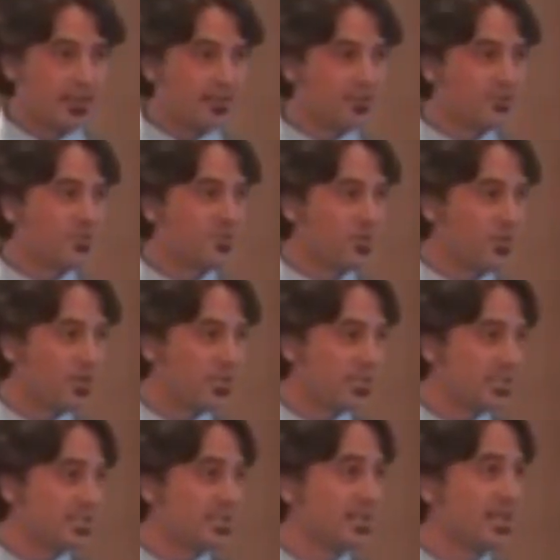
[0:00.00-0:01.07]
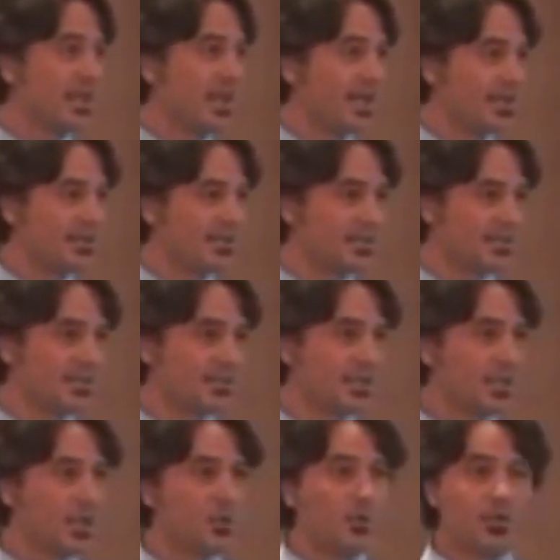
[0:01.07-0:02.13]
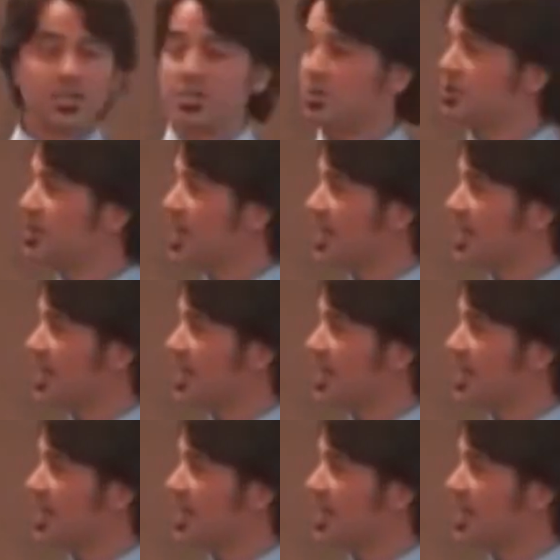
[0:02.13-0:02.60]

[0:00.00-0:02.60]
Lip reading: all those poisons and acids, when you're